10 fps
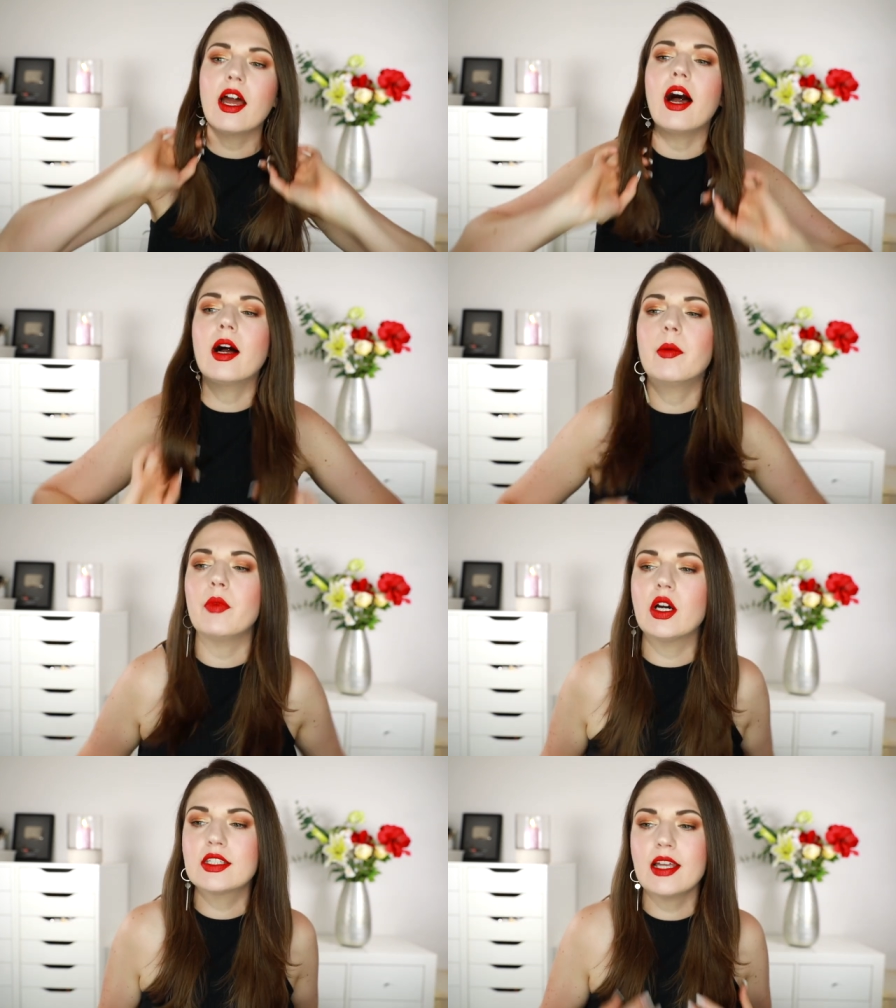
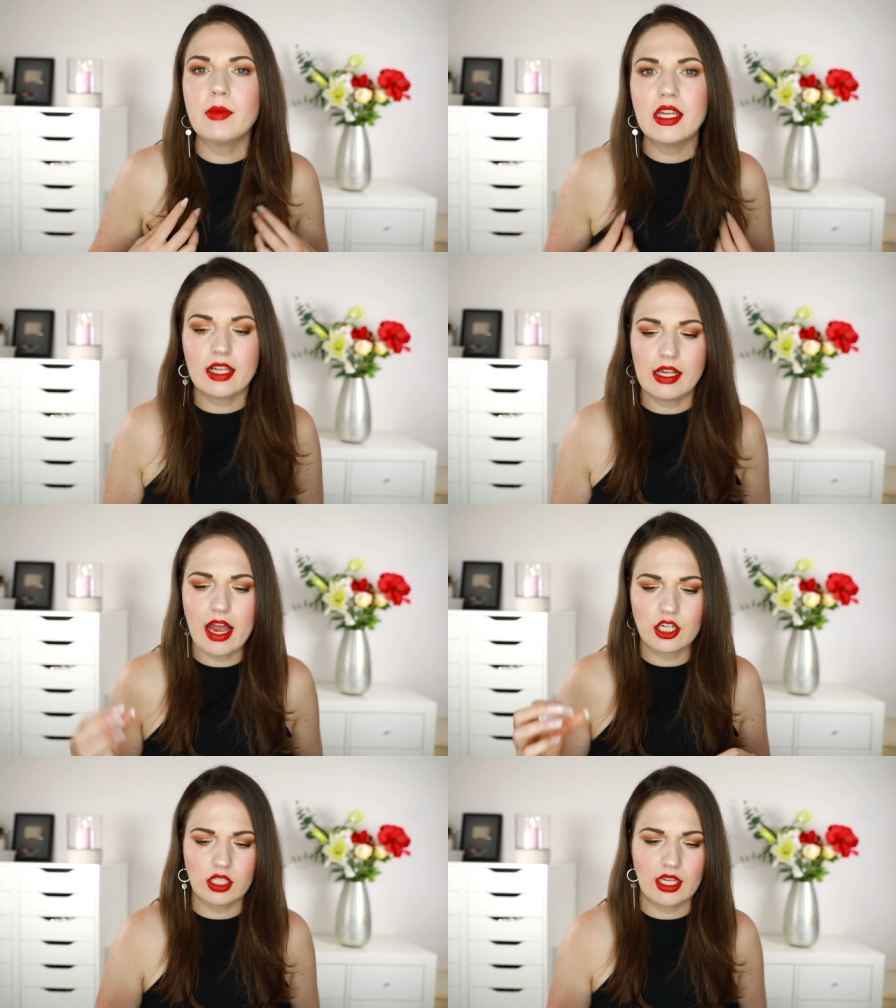On some days I'll
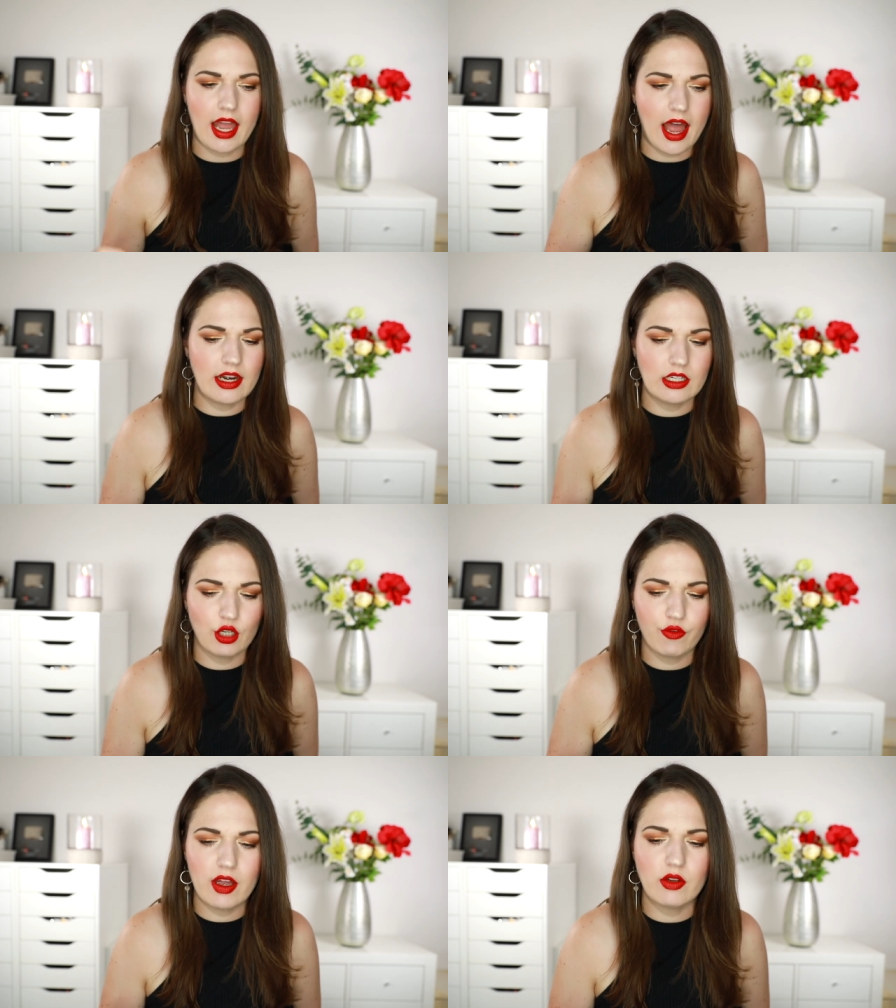actually add it
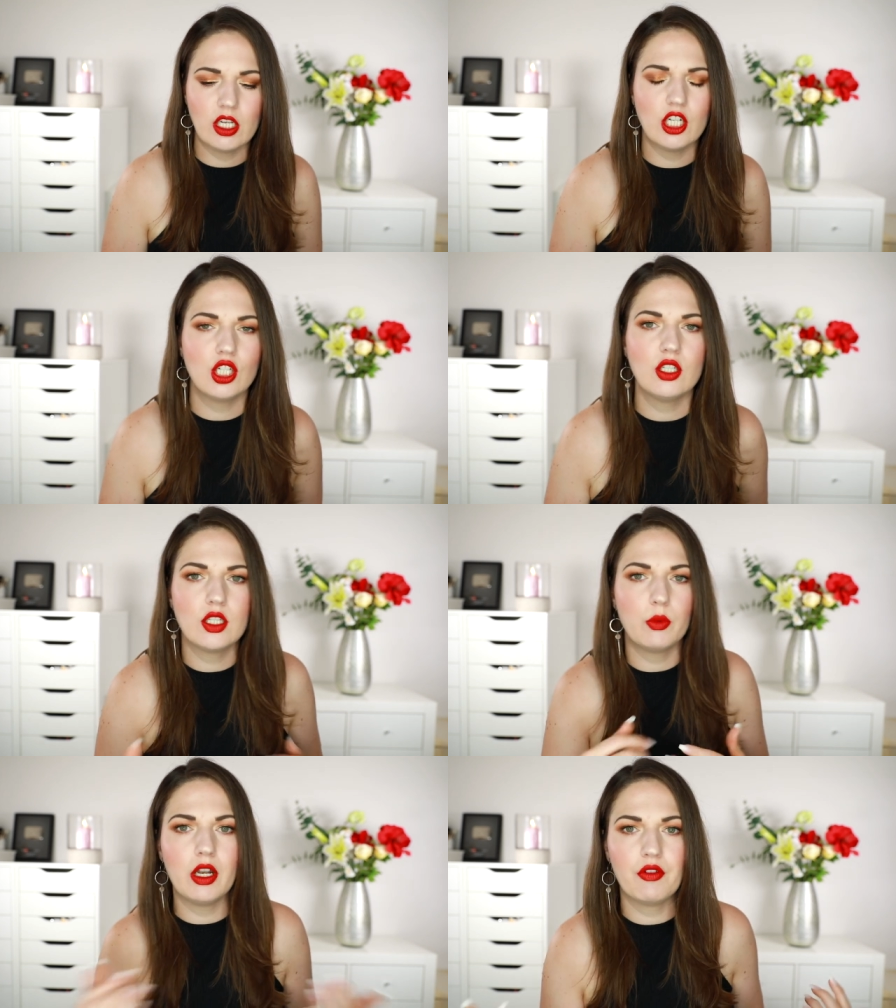to foundation.
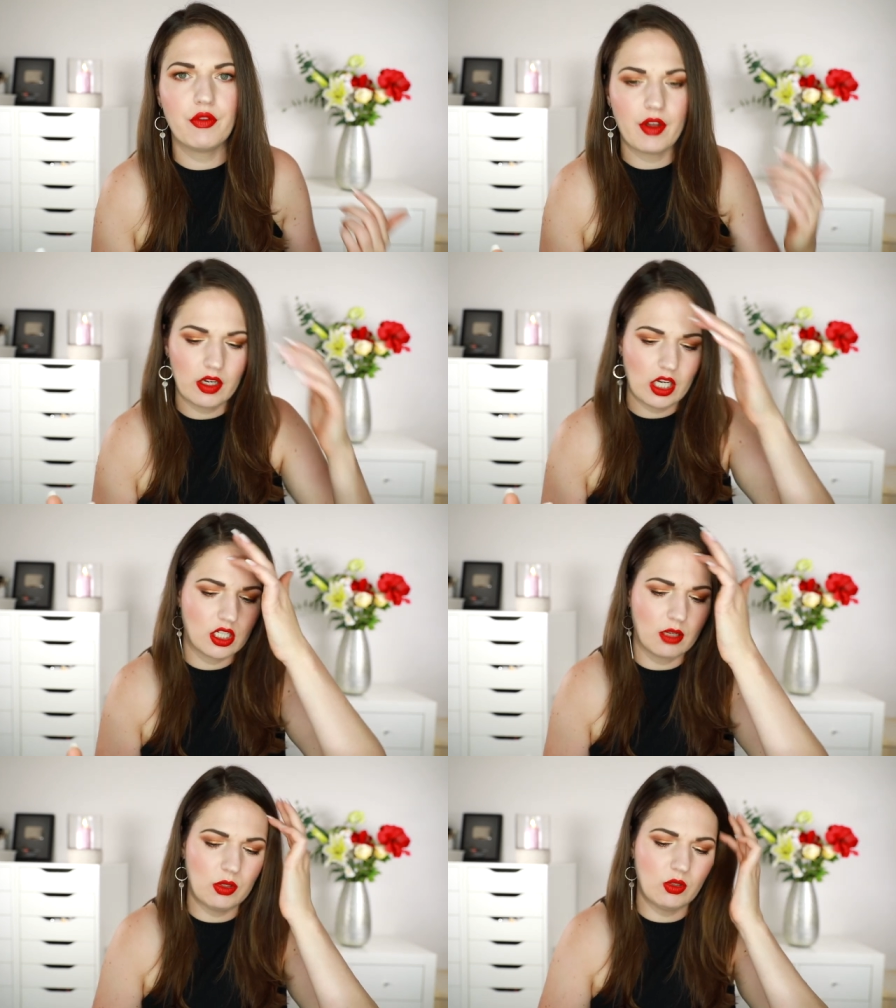So whatever
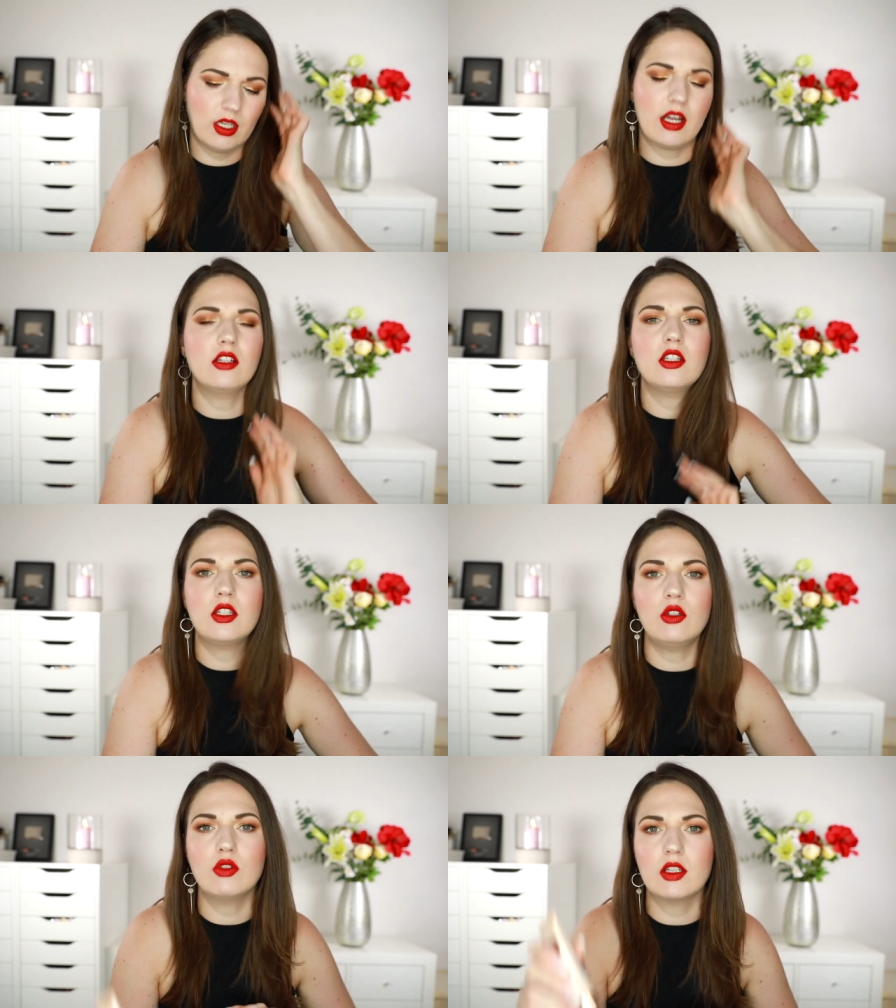foundation I'm using, I'll
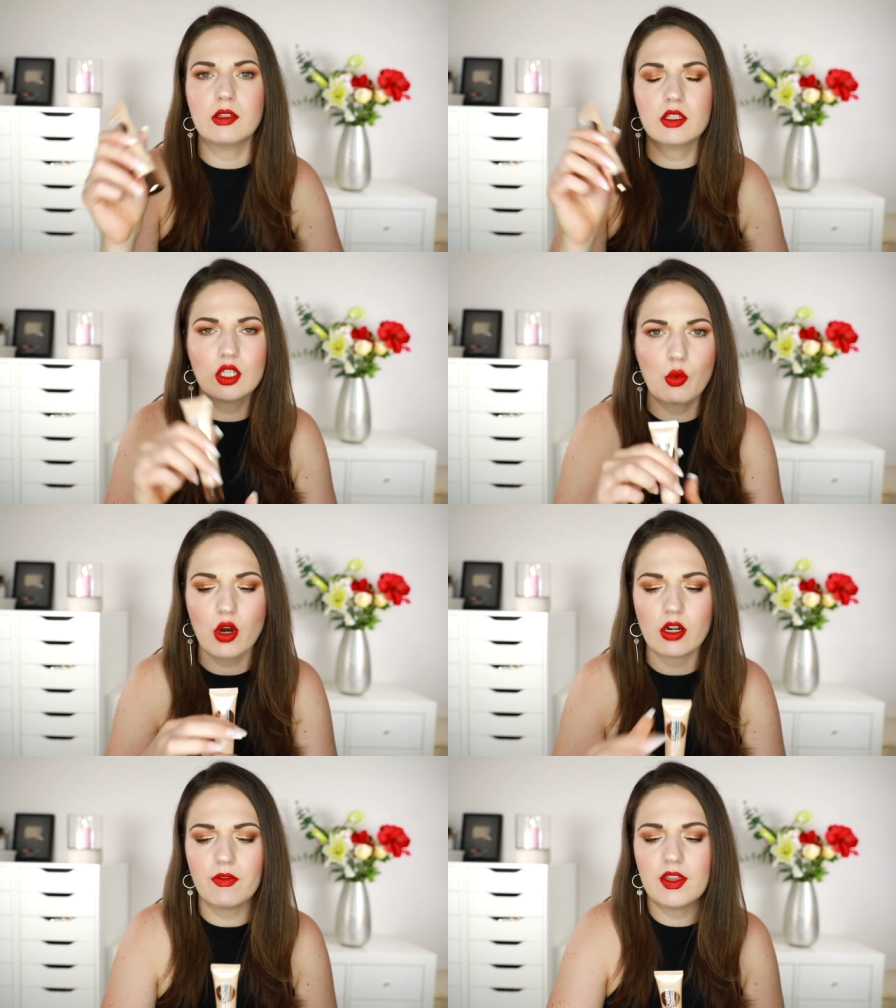just use a
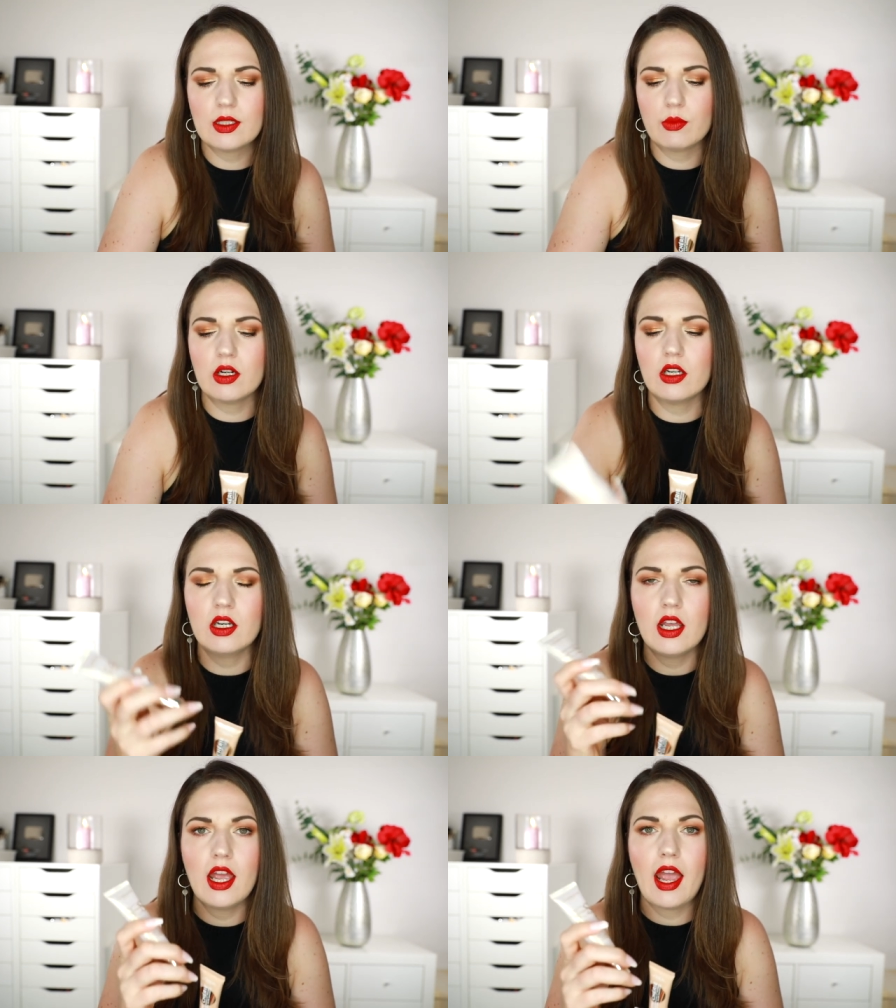squirt of this one